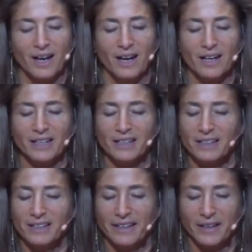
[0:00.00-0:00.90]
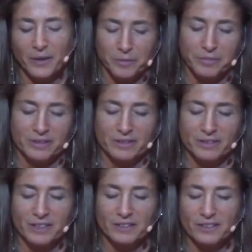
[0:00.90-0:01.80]
I need help.
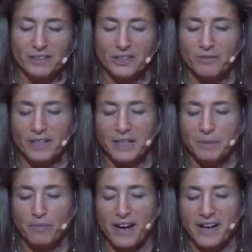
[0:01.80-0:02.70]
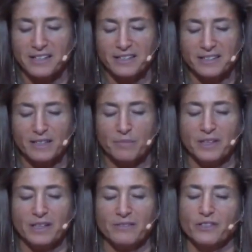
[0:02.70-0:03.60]
She launches right in brash and
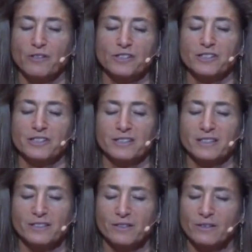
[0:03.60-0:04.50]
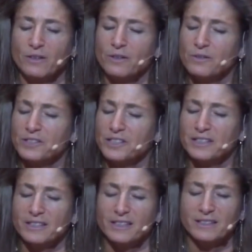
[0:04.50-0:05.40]
something of a no shit sister. Oh, she
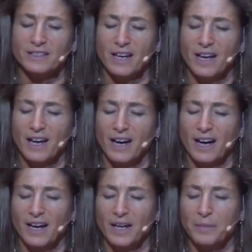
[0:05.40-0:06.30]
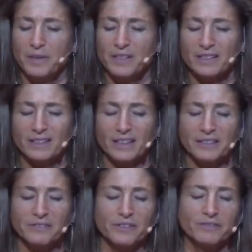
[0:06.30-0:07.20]
says, I've been to
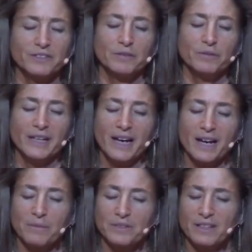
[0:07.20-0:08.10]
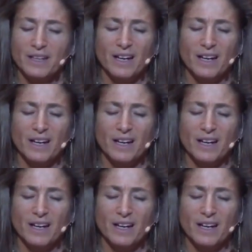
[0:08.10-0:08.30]
like 50 rehabs.